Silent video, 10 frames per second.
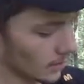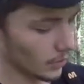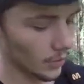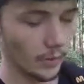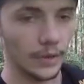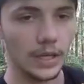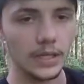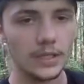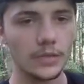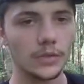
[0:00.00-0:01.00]
But when we
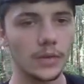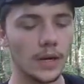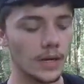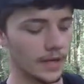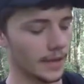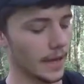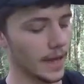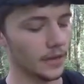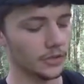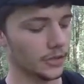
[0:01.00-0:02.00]
get to the
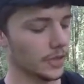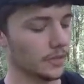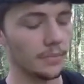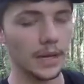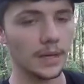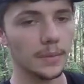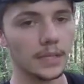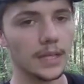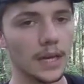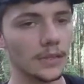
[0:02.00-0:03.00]
house, back up
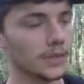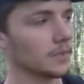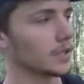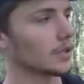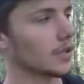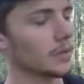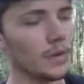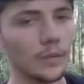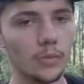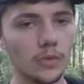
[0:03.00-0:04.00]
at the house, I'm going to talk
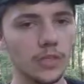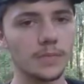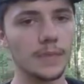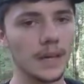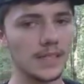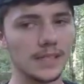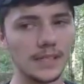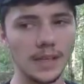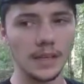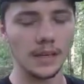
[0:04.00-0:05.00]
about more specs